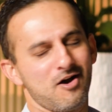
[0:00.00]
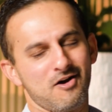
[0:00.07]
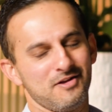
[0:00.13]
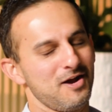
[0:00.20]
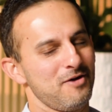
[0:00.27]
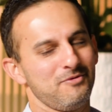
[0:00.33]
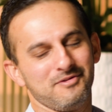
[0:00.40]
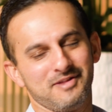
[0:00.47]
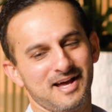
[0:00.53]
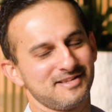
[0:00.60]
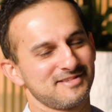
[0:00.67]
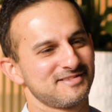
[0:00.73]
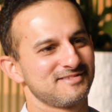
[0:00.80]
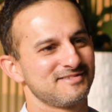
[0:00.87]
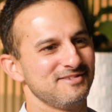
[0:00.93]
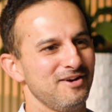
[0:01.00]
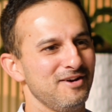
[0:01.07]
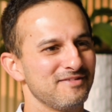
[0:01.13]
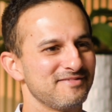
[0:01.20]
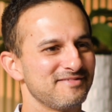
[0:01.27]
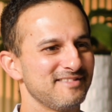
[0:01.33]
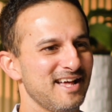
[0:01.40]
oh no, well that's
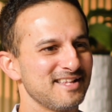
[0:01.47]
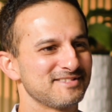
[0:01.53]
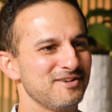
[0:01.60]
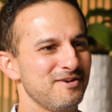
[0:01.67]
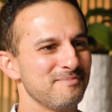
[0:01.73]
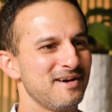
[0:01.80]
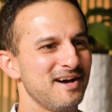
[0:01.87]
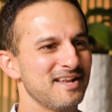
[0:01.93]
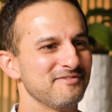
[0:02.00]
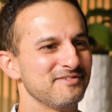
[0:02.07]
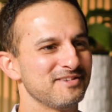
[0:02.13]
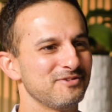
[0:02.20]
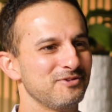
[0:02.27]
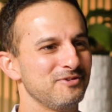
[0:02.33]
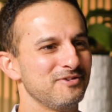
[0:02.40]
not part of it,